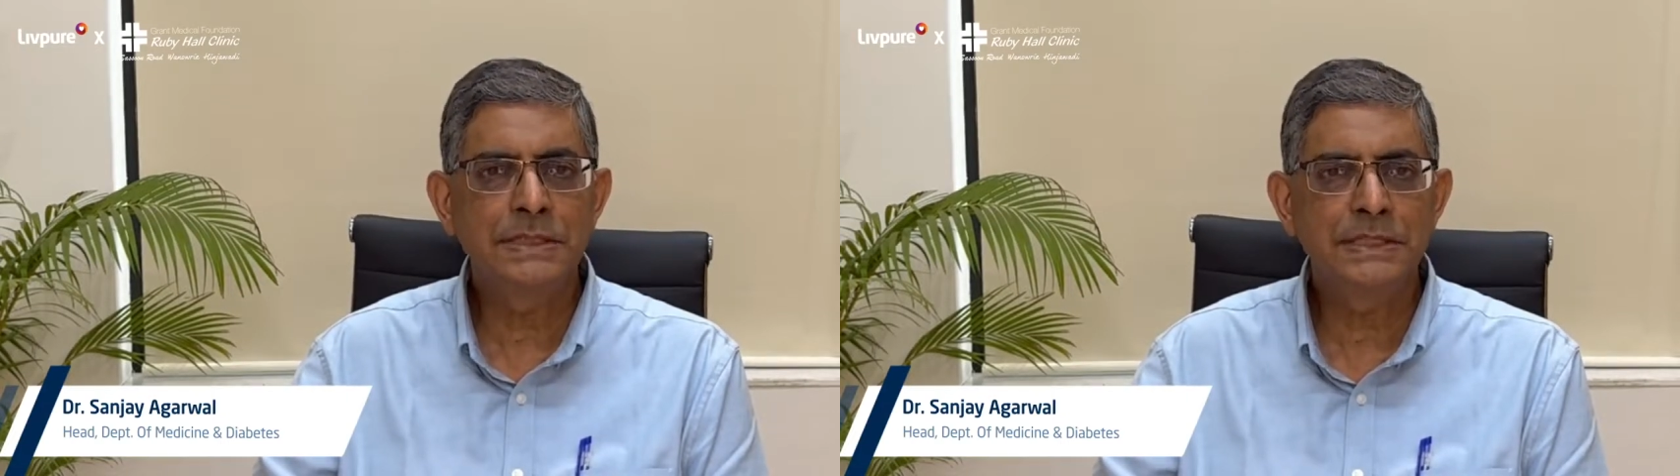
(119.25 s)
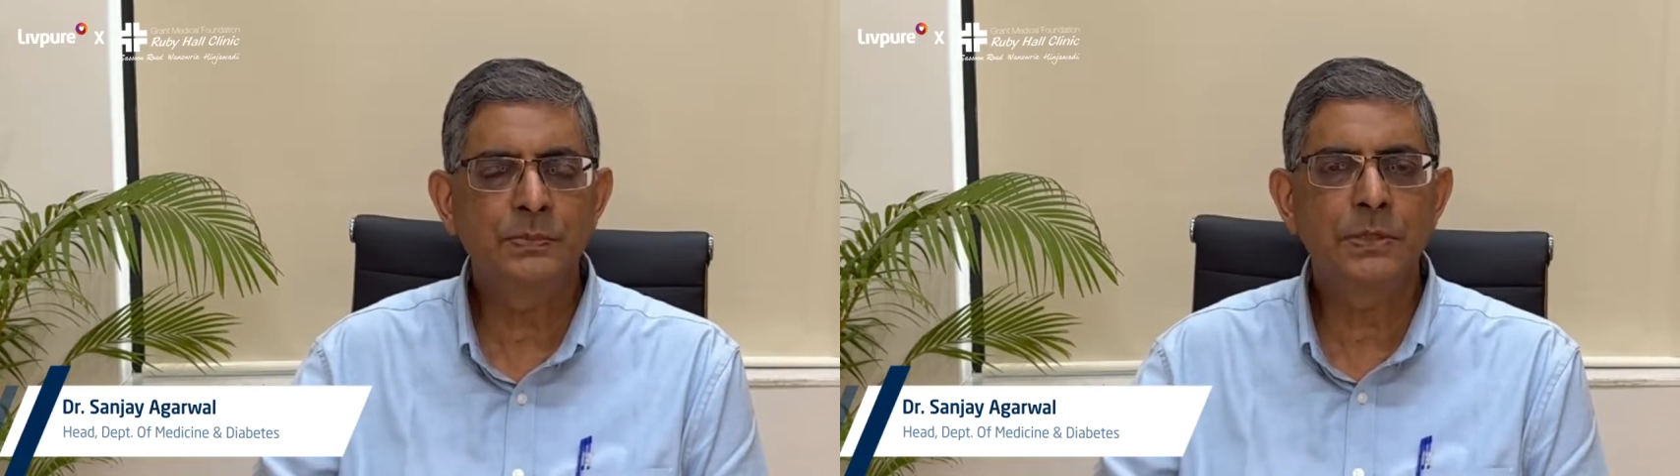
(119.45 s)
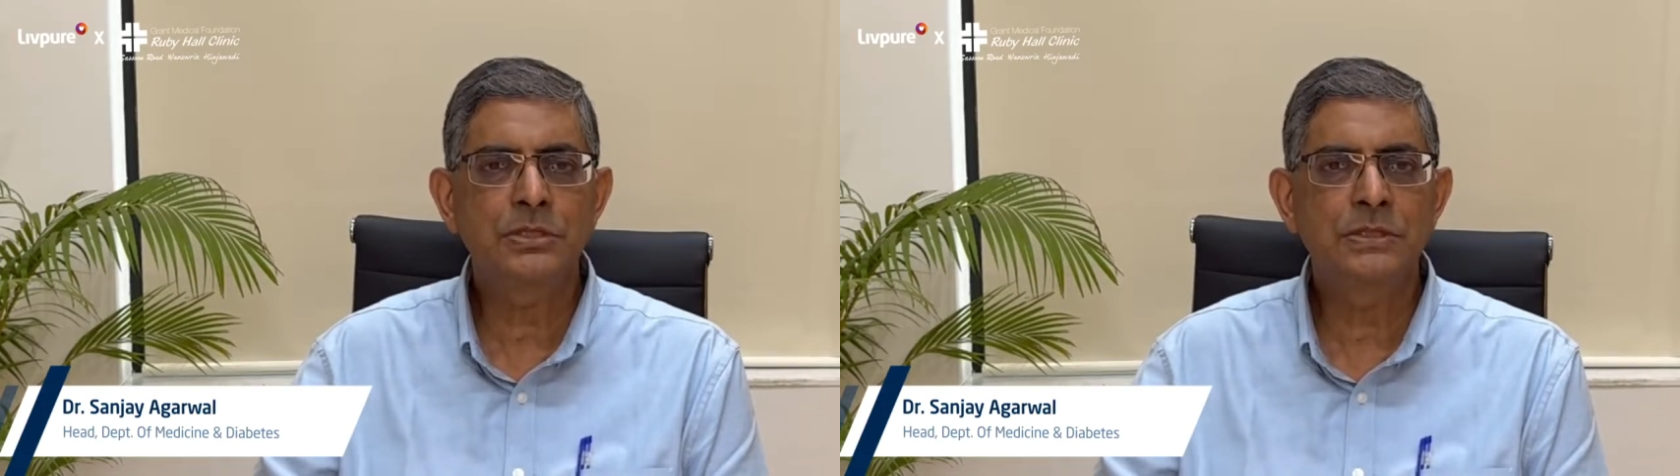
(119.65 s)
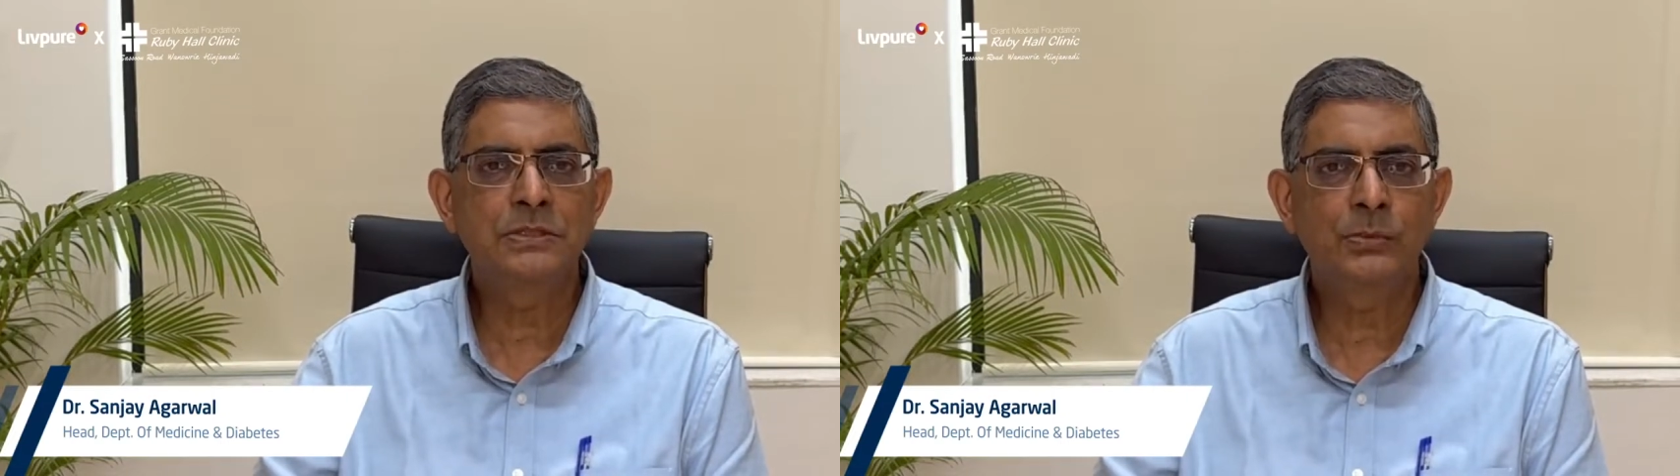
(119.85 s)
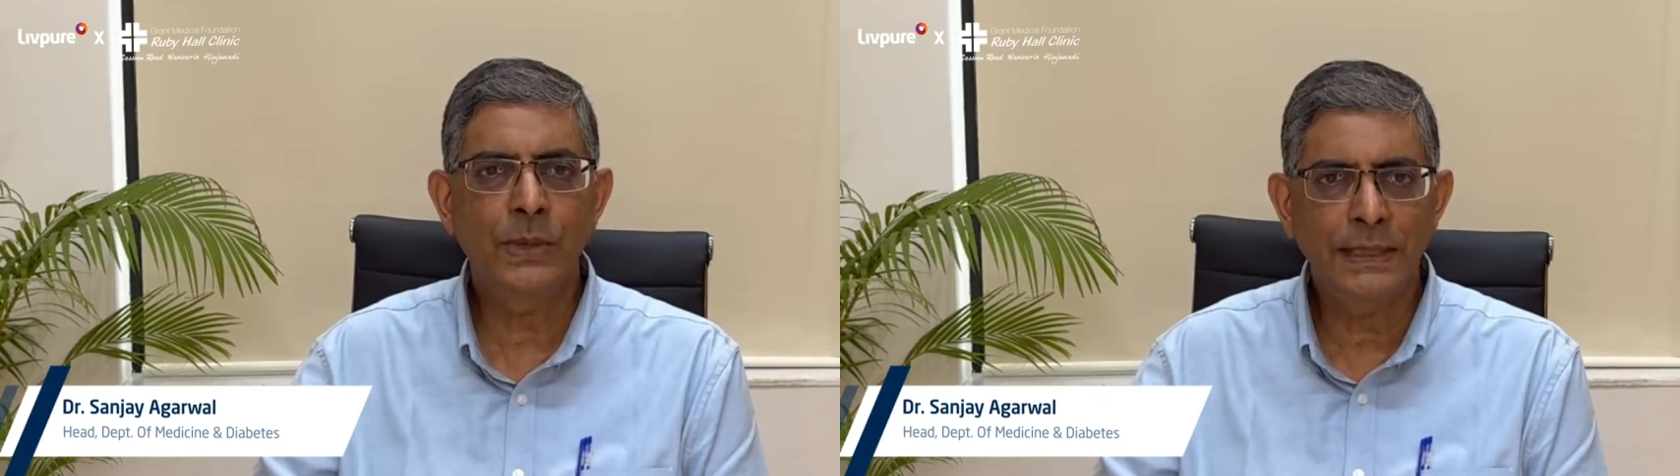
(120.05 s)
these patients
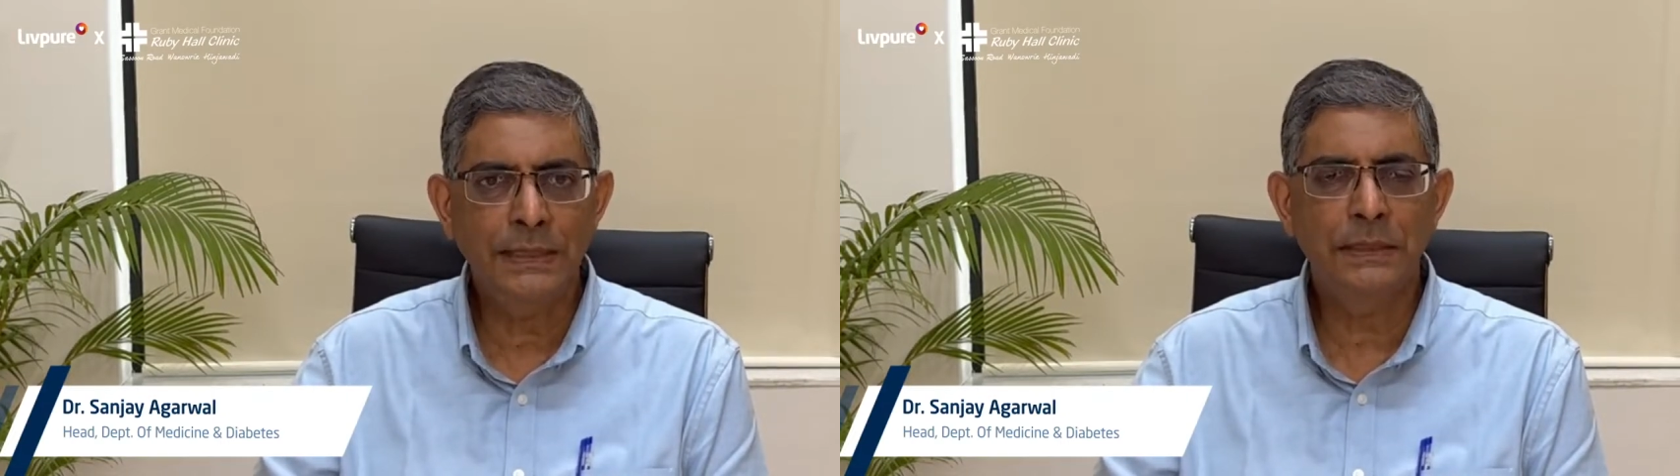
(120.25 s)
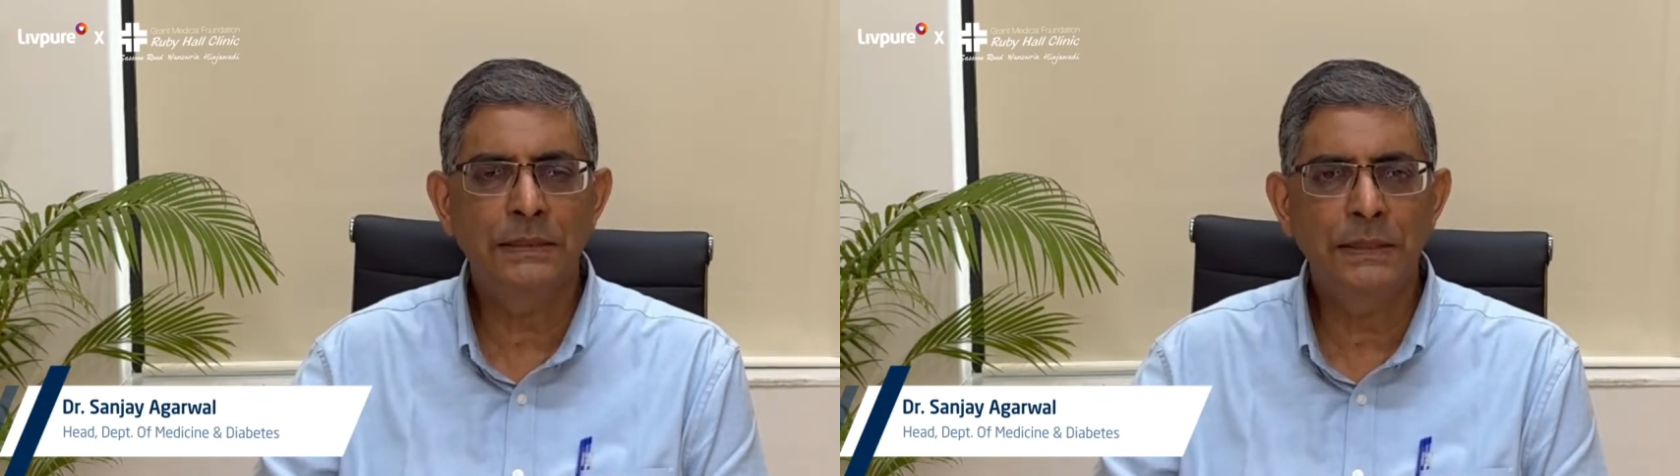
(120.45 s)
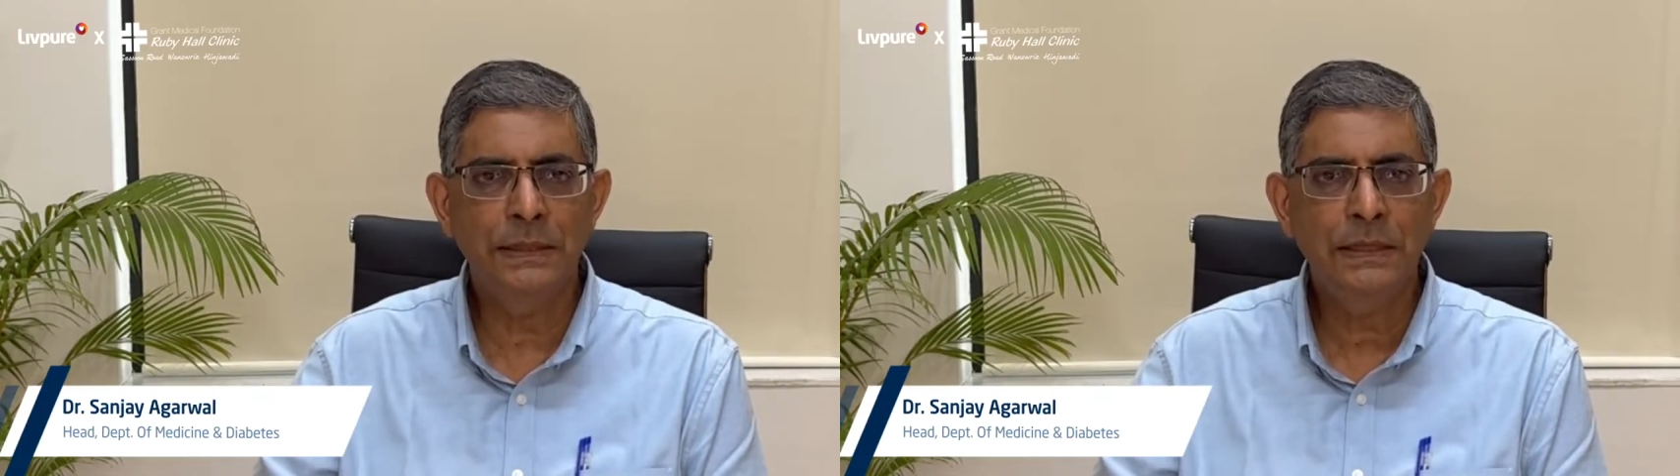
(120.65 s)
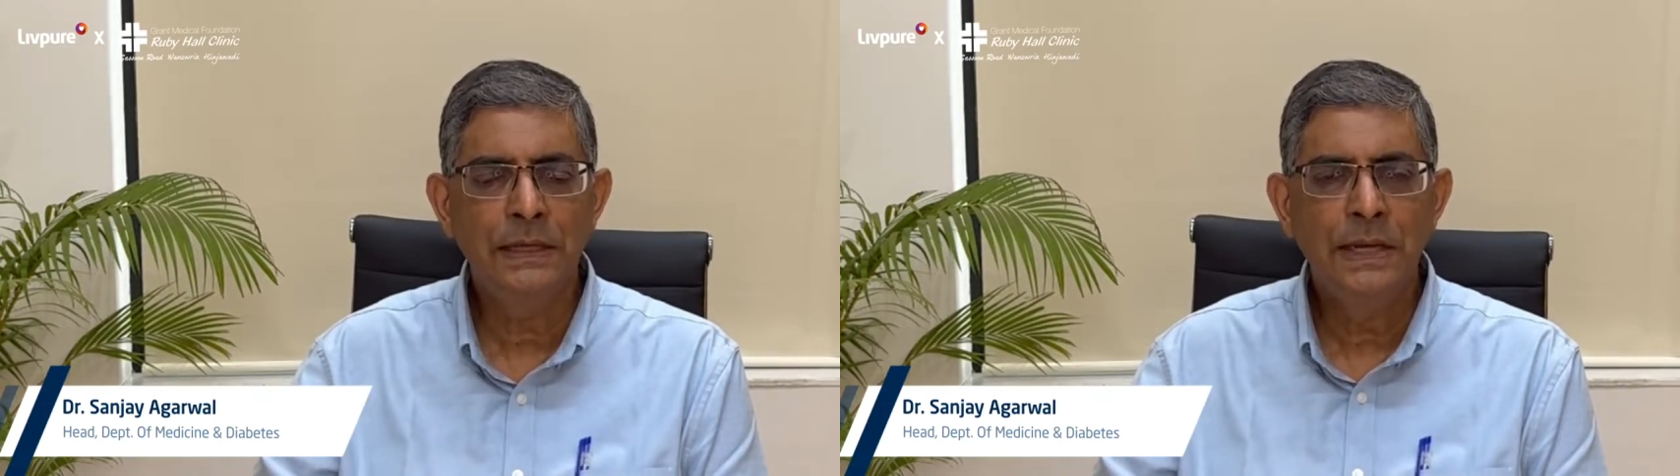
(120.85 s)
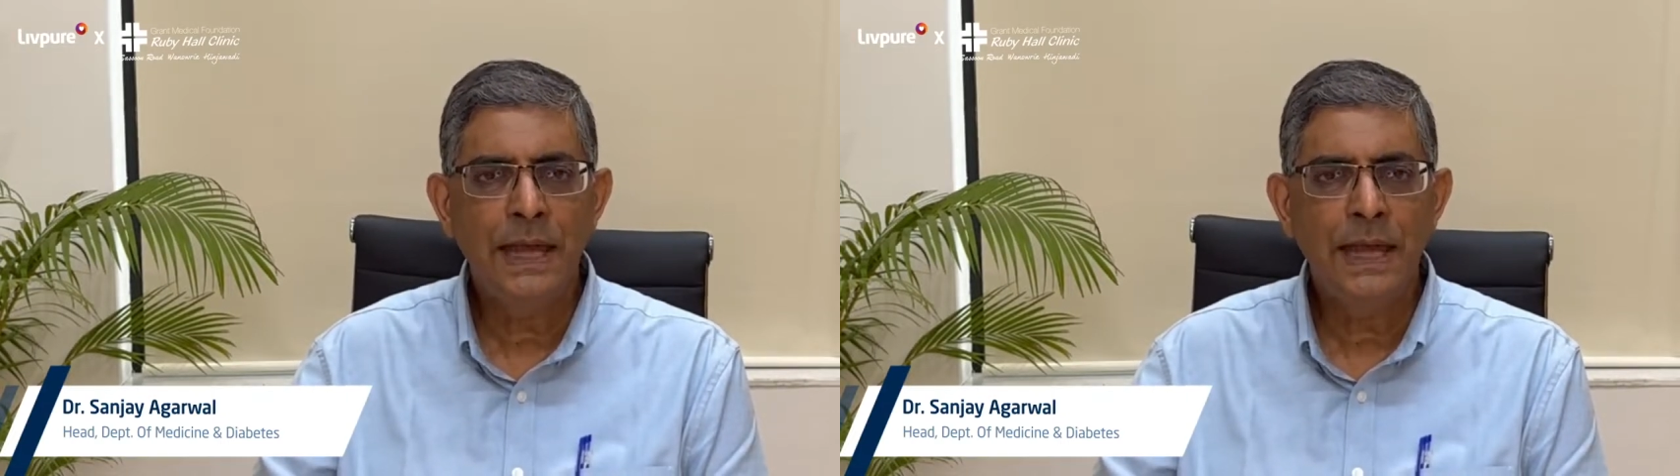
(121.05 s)
very early